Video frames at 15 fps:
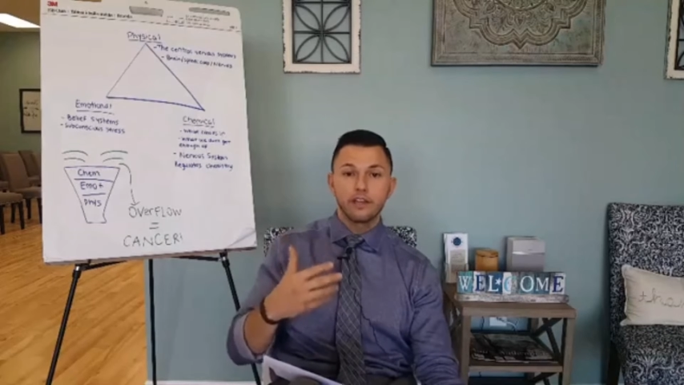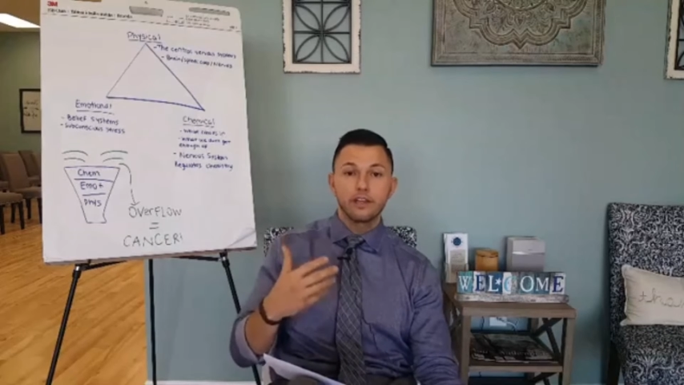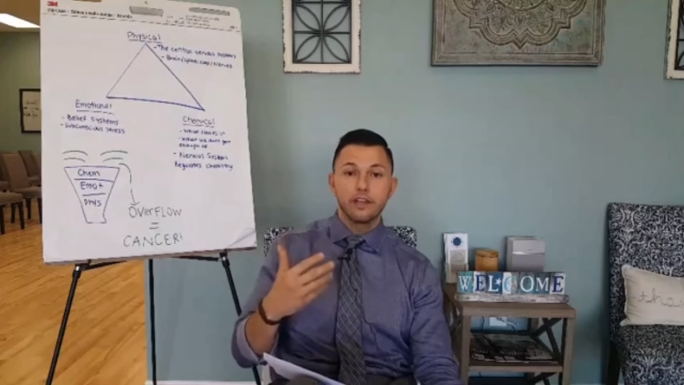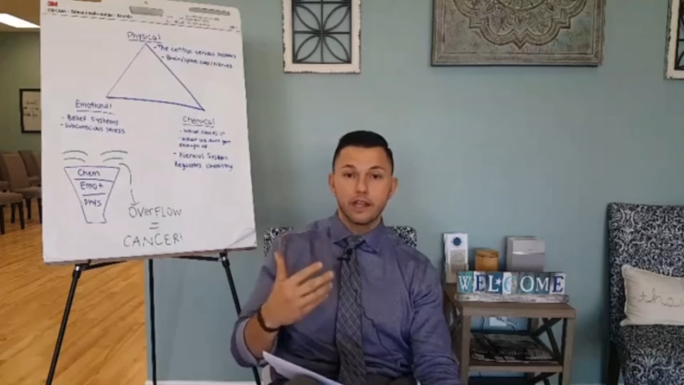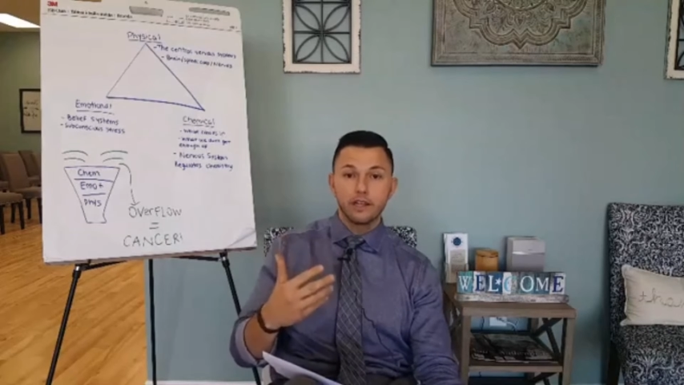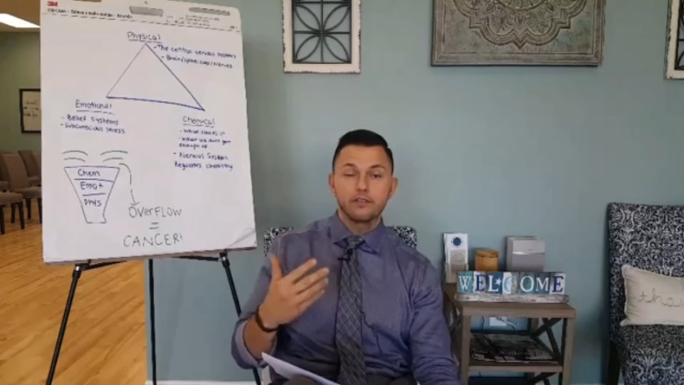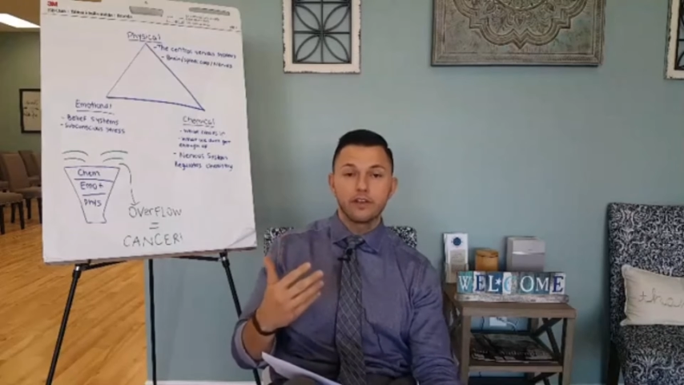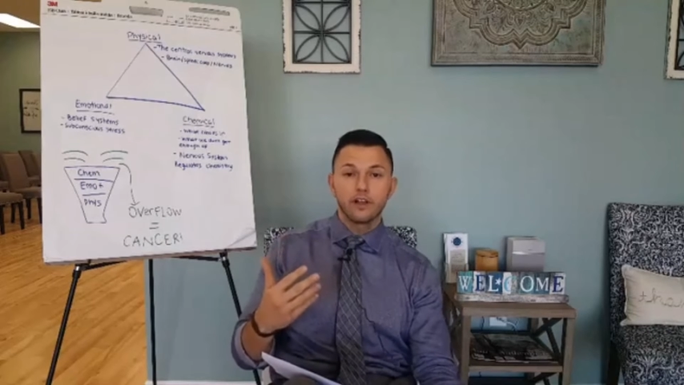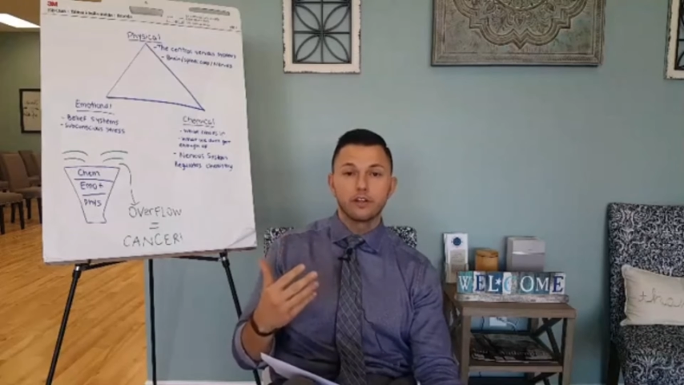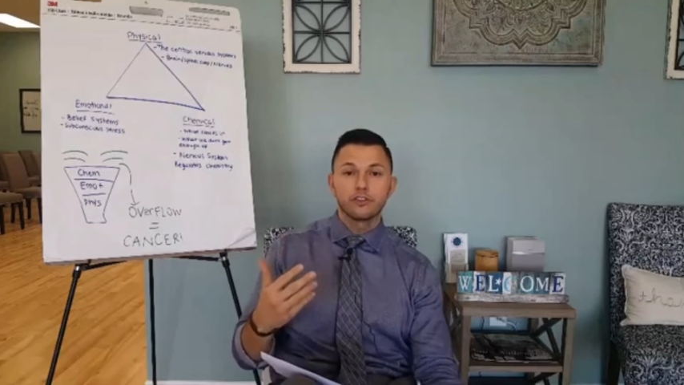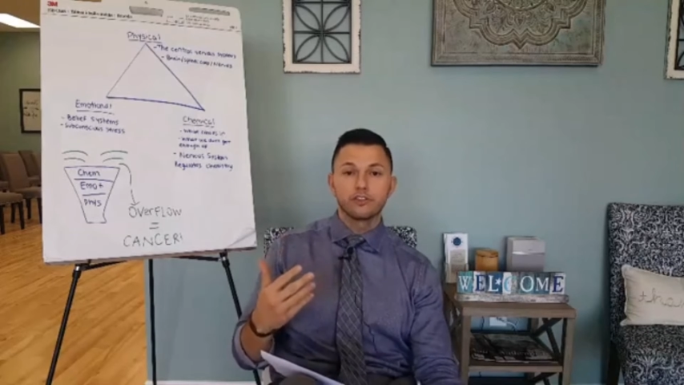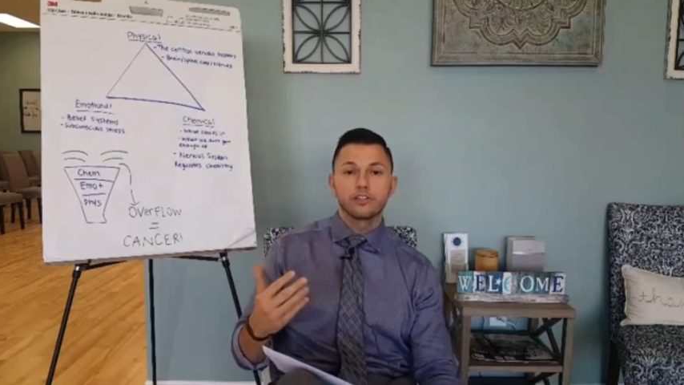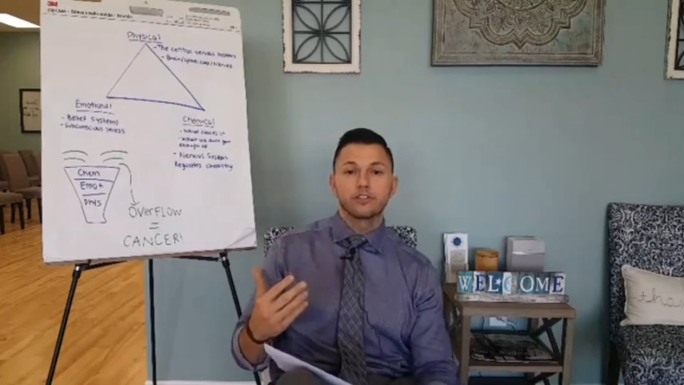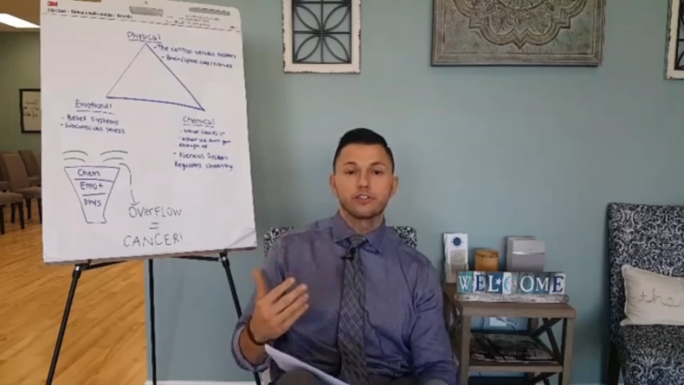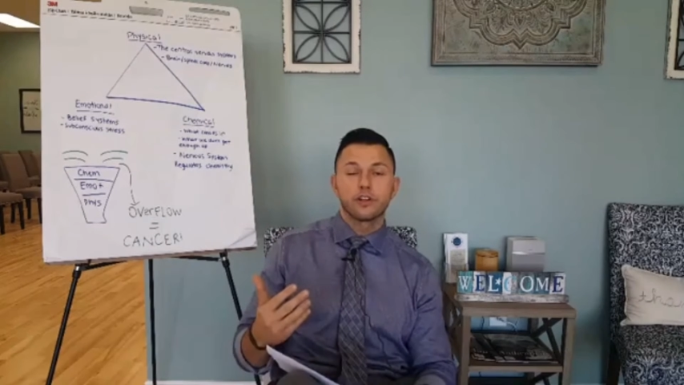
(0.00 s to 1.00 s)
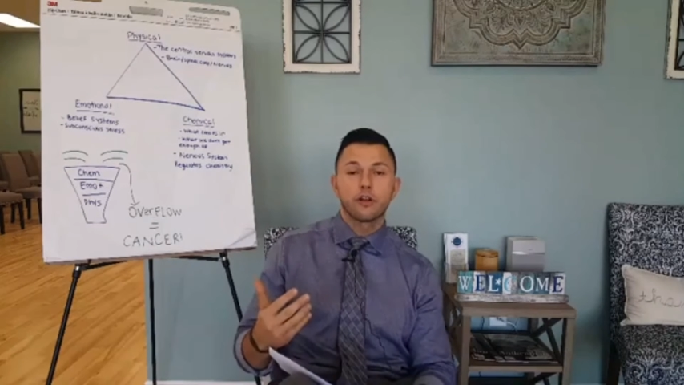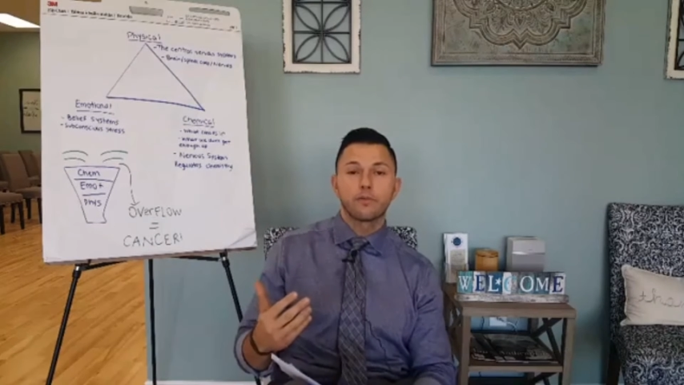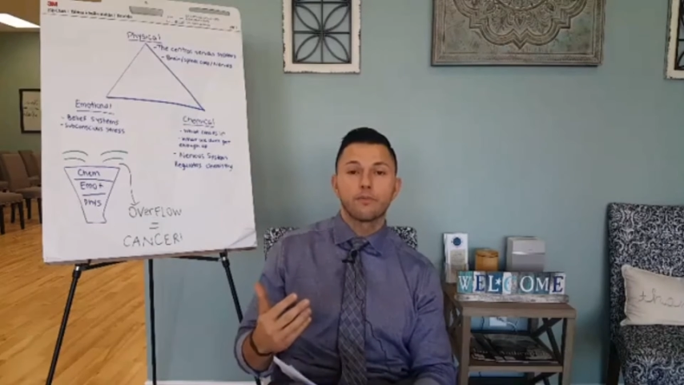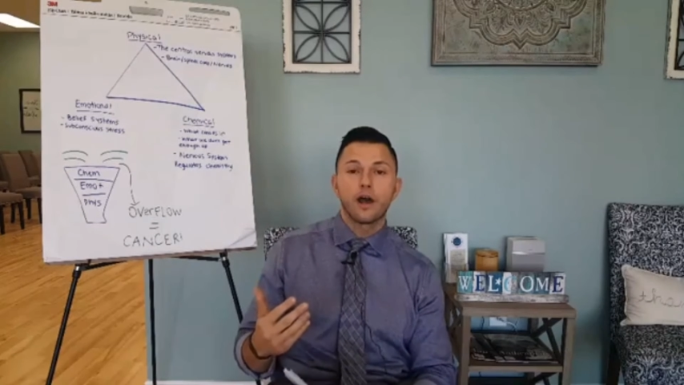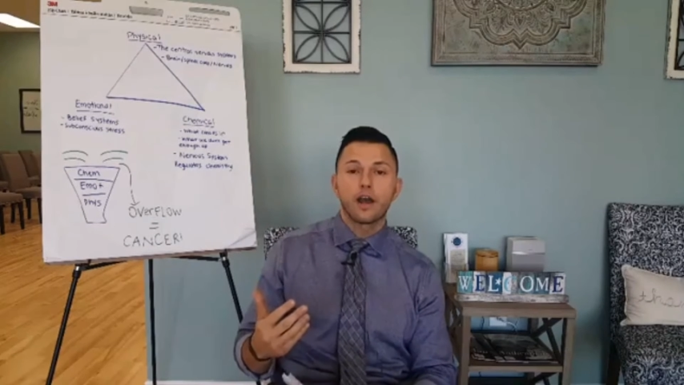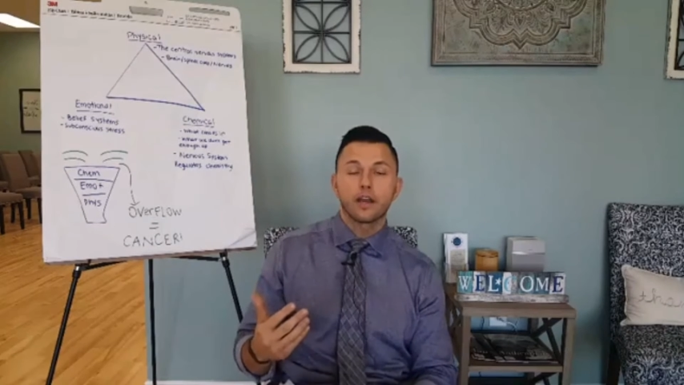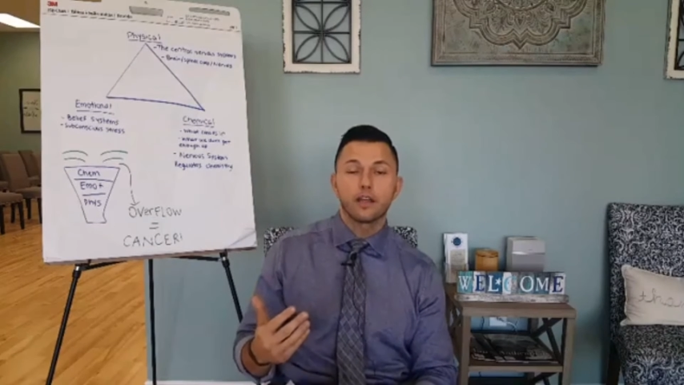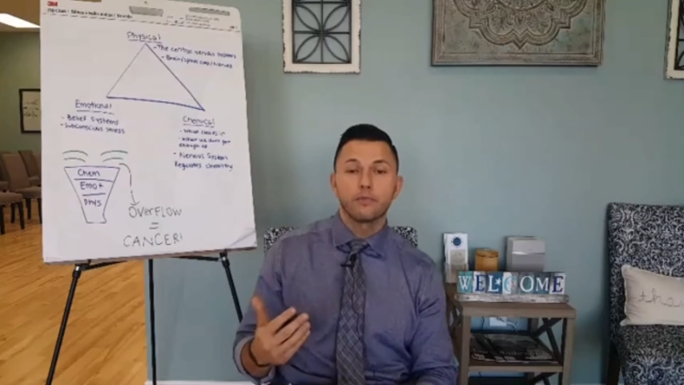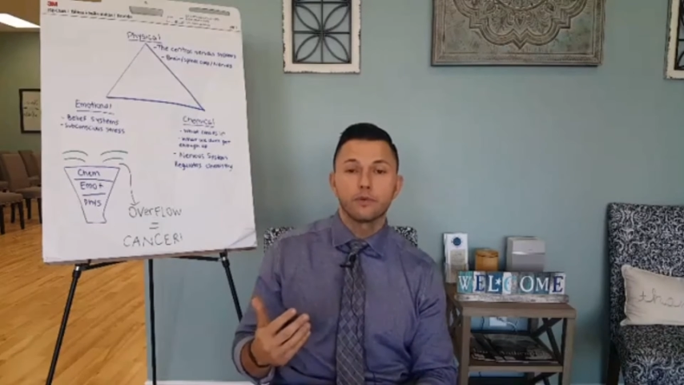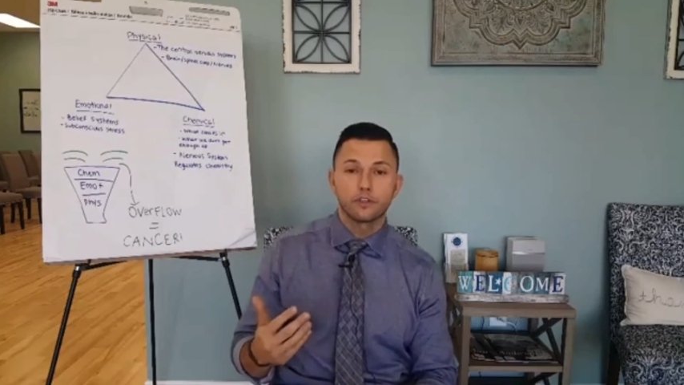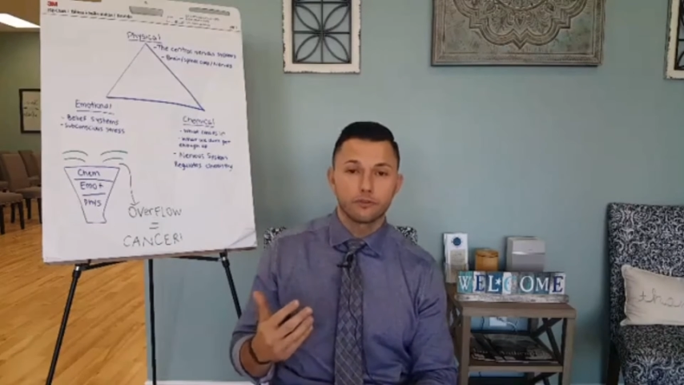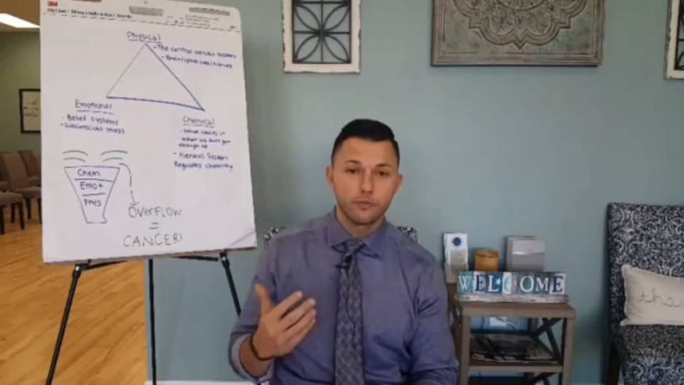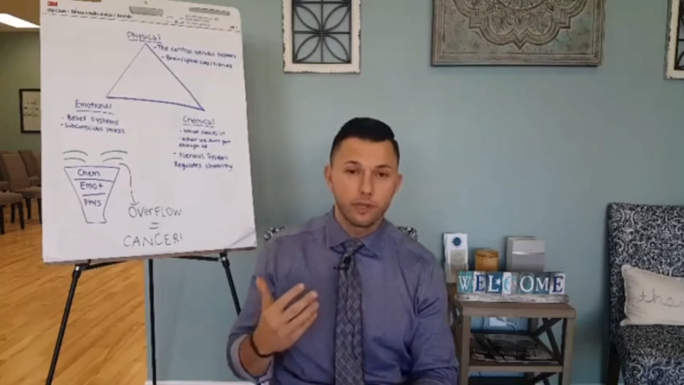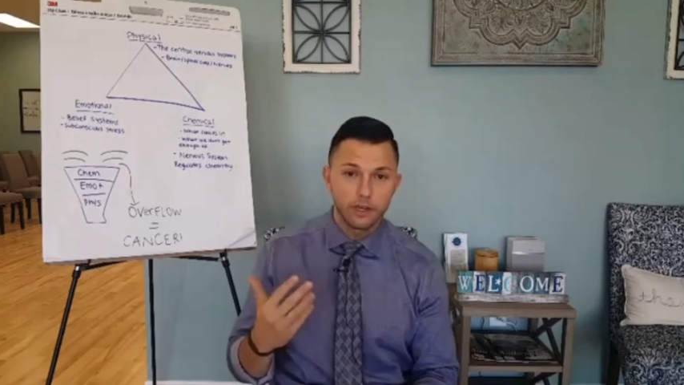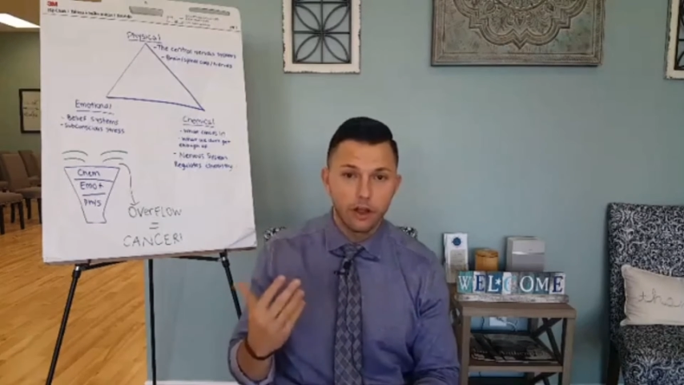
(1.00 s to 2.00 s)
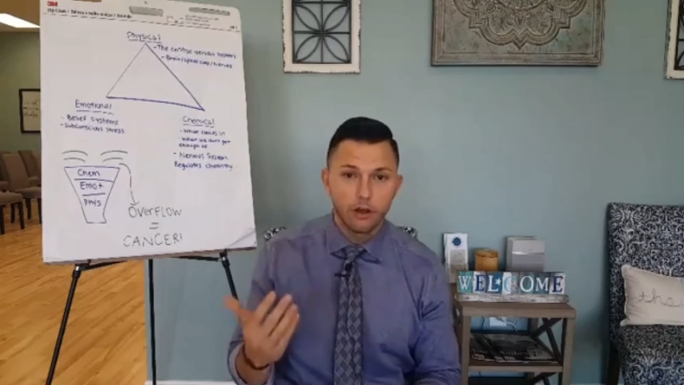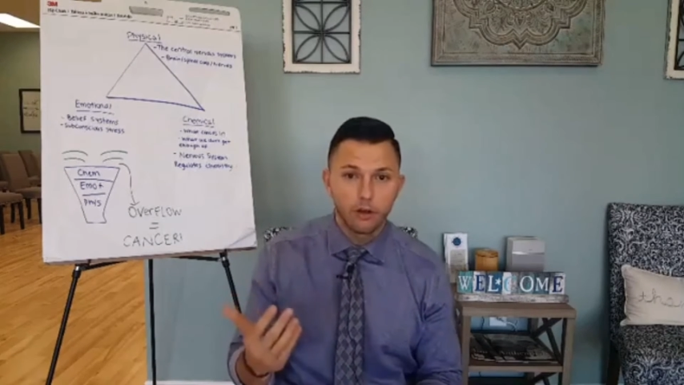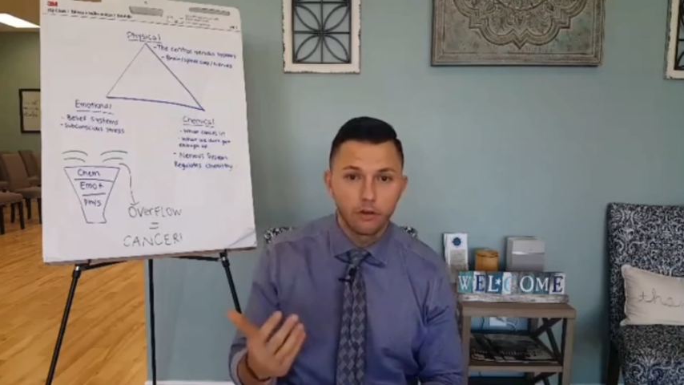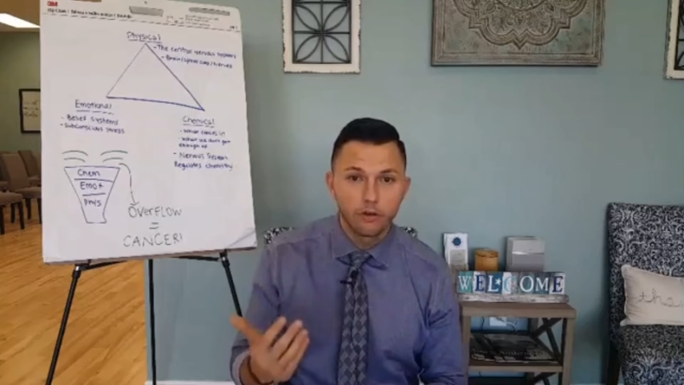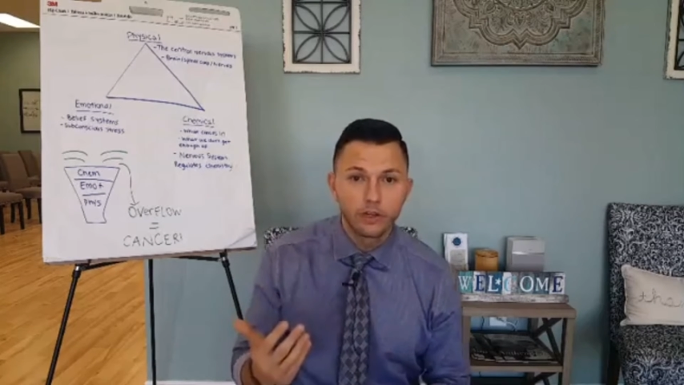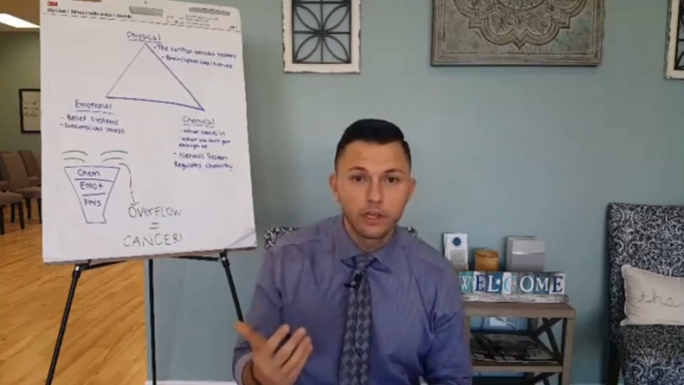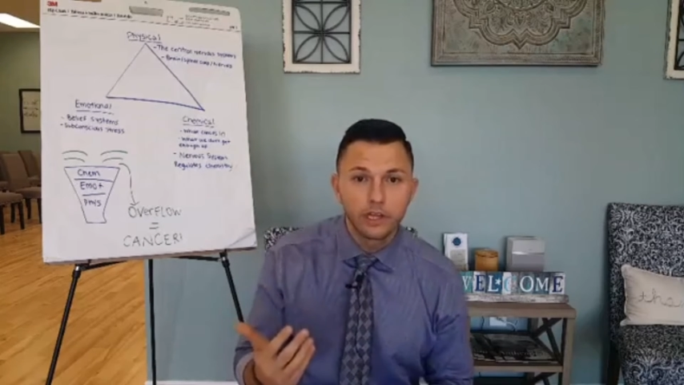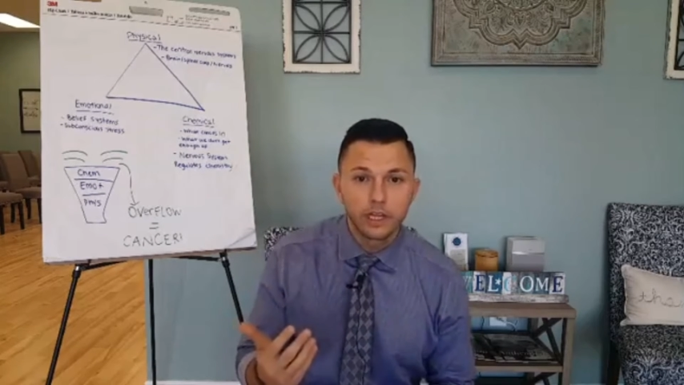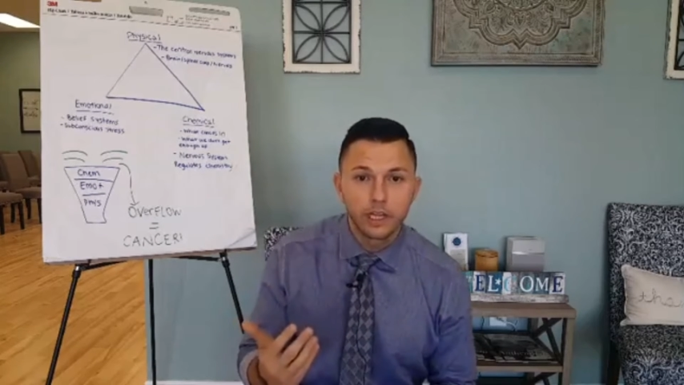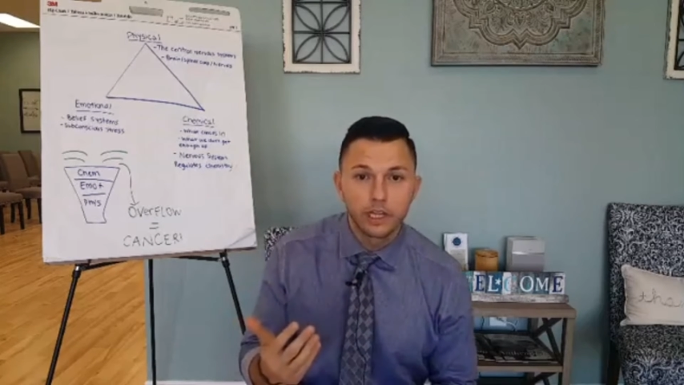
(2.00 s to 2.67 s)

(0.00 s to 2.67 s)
The innate intelligence in our body, which we know,